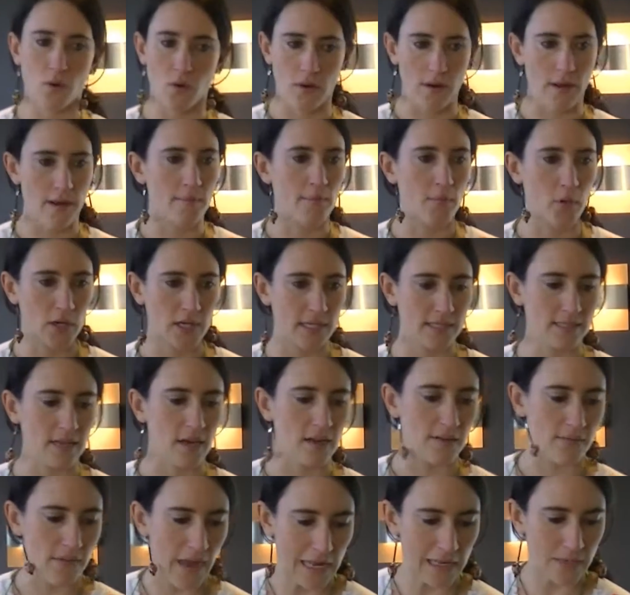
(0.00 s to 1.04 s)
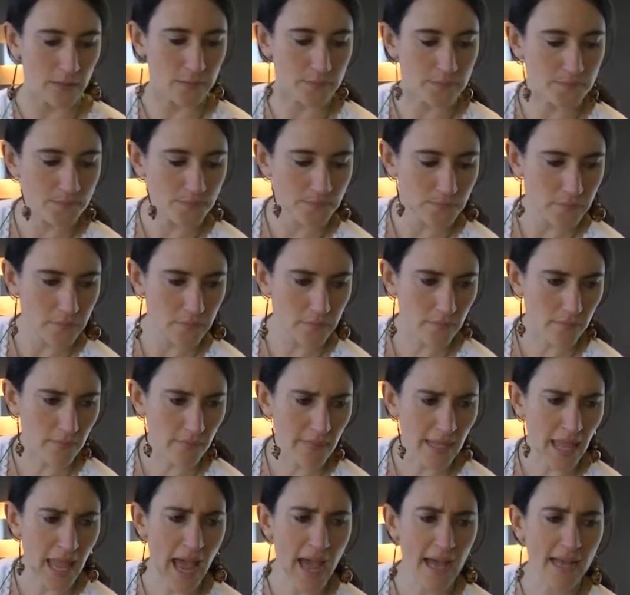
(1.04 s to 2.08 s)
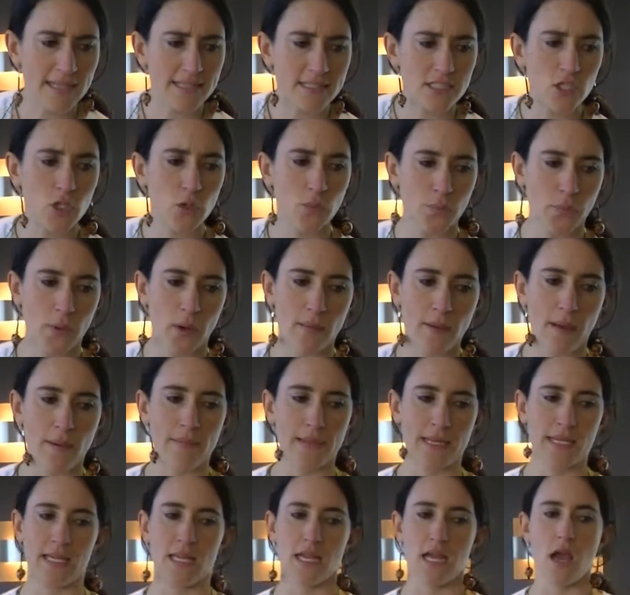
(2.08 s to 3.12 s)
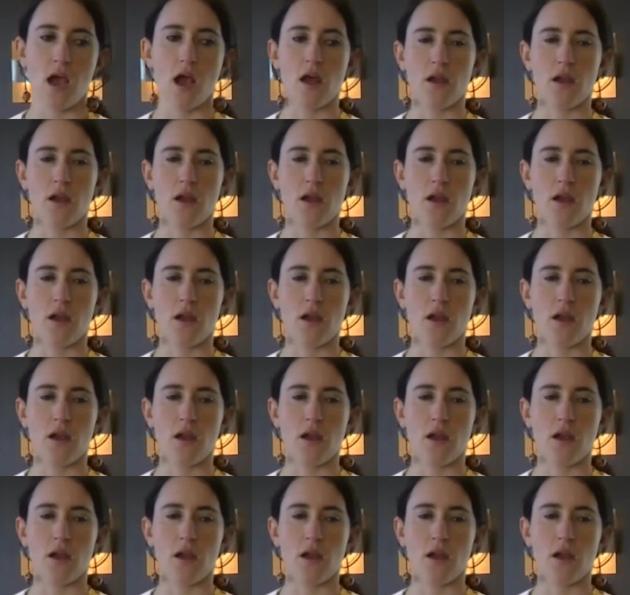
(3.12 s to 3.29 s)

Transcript: or a monetary value. And you probably